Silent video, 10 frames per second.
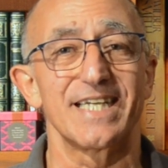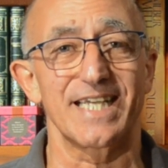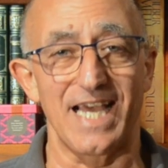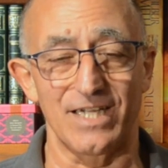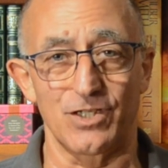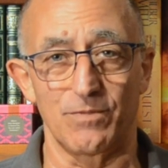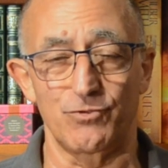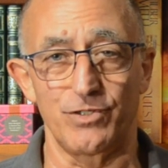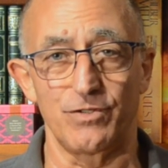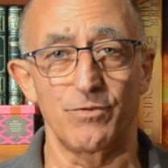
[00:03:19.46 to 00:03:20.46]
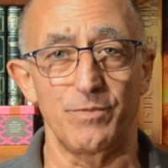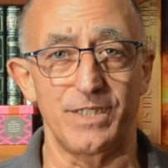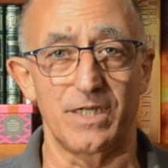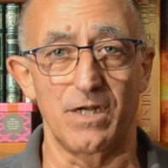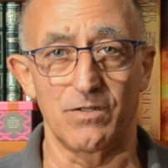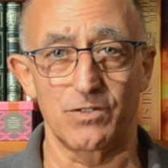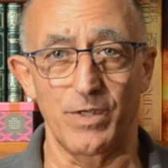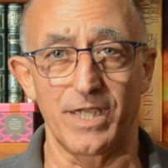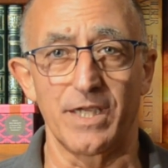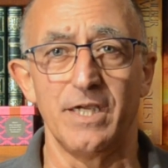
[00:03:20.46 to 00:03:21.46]
catch-up drill that we did last
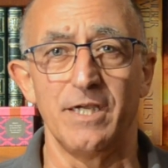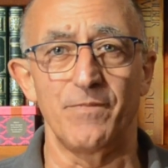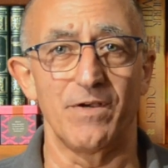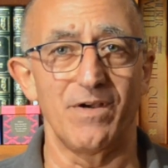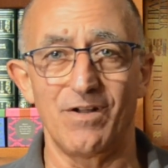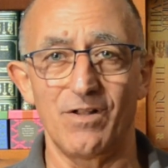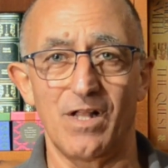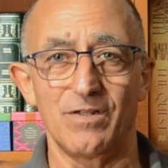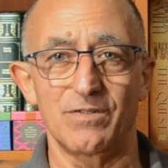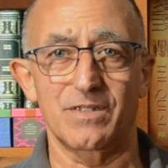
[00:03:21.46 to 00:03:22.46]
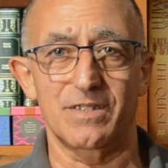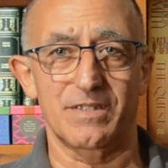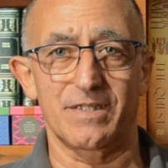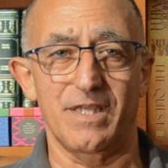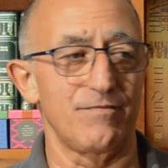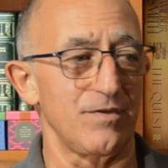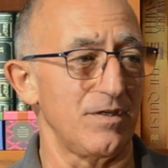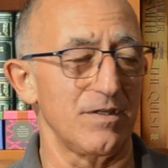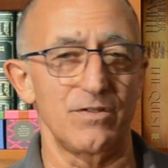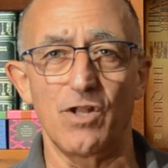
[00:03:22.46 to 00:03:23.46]
week. Now, I'll give
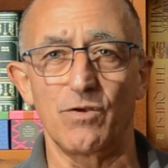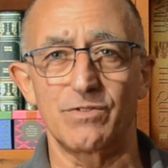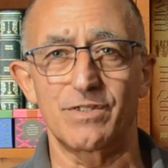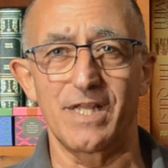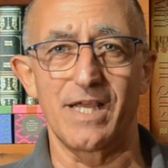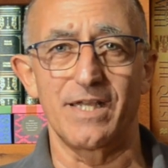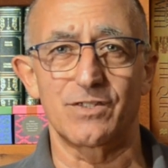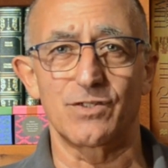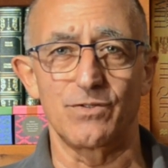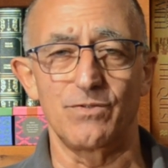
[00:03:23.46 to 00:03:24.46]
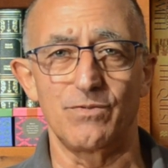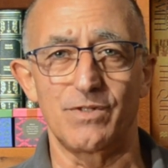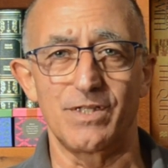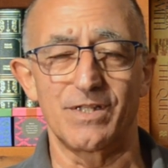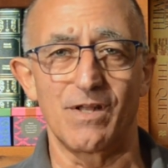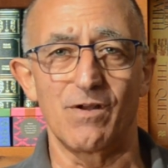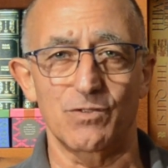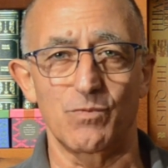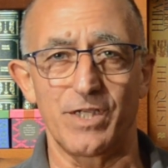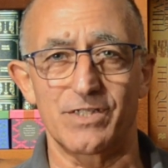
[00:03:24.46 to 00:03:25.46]
a note there to the
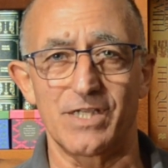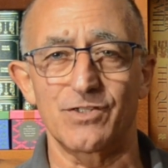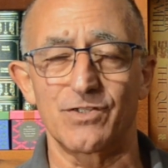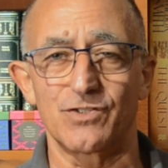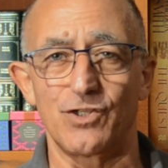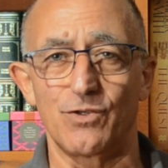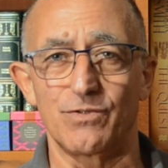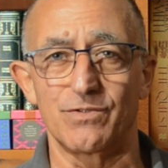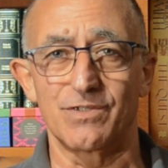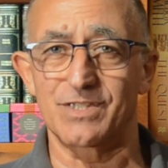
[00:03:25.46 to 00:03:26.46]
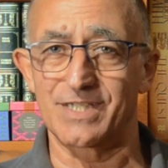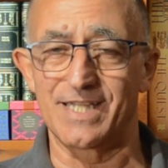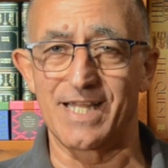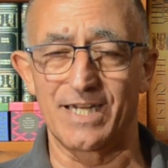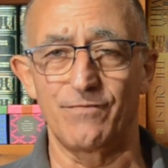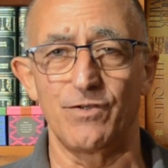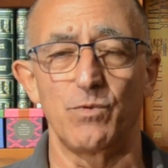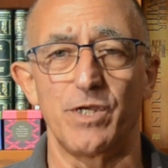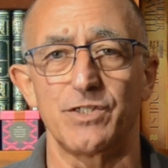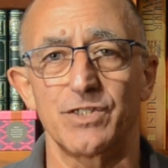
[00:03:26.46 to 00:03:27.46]
last week's session so you can see that if you
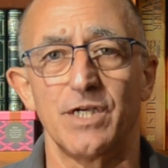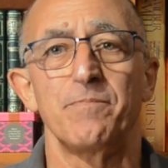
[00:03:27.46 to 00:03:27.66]
wish.